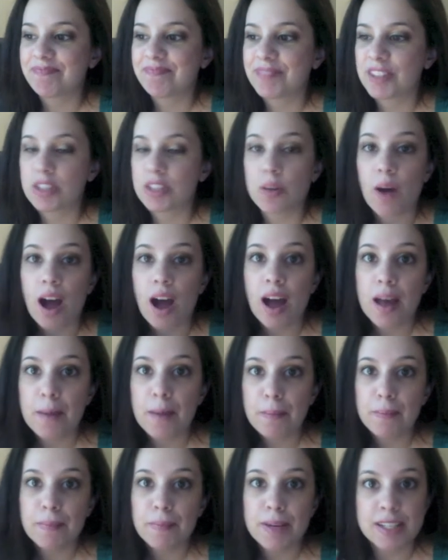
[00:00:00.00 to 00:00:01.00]
So
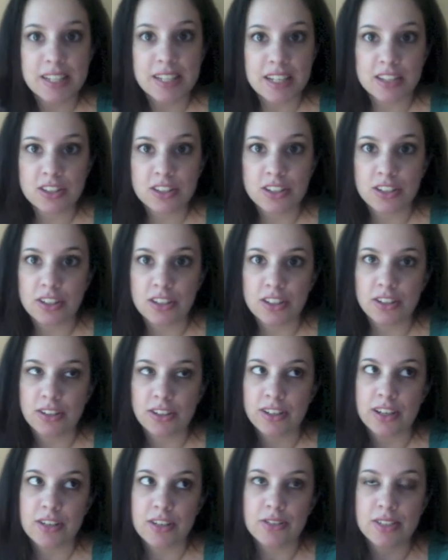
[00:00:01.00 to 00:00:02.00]
I'm a dancer,
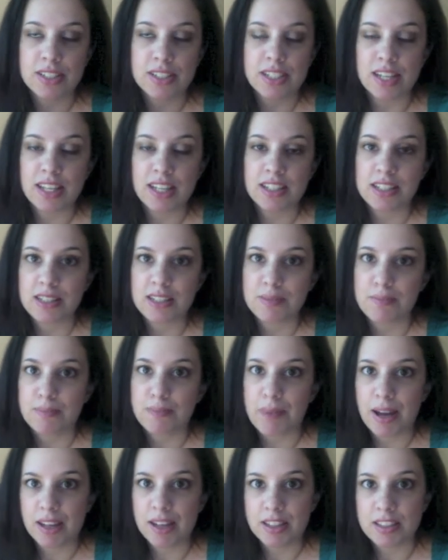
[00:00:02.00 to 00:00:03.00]
or I used to dance
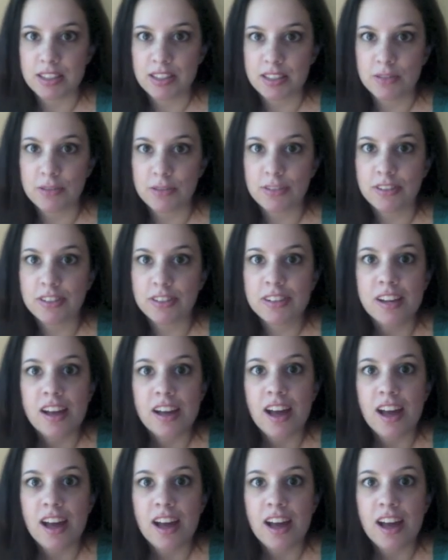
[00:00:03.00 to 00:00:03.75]
back in school,